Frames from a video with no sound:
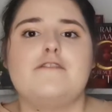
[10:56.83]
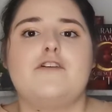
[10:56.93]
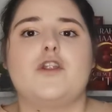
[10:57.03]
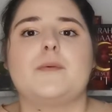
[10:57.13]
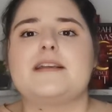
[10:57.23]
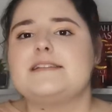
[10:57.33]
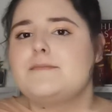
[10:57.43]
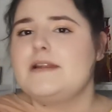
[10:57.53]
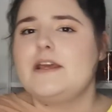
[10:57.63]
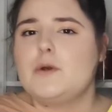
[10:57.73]
following
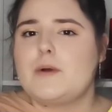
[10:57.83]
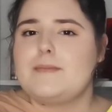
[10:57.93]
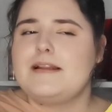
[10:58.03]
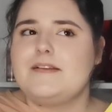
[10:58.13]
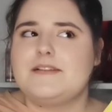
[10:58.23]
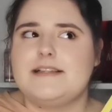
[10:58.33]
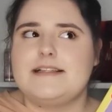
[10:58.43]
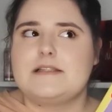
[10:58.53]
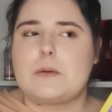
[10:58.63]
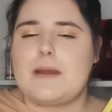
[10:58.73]
somebody who I believe
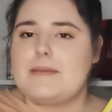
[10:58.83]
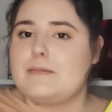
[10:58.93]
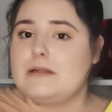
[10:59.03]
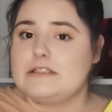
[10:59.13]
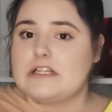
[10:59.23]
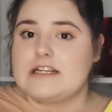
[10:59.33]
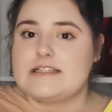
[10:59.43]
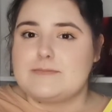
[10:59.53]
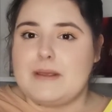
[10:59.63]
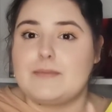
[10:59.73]
sees the way people are
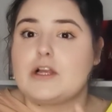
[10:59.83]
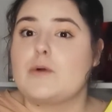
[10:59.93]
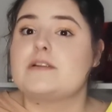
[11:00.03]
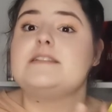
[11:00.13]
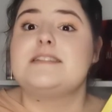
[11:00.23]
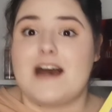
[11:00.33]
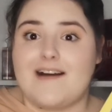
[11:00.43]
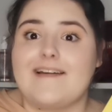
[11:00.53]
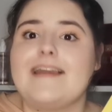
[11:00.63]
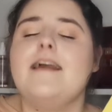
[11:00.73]
going to
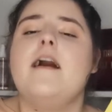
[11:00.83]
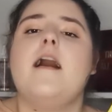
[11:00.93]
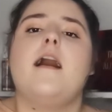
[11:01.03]
die.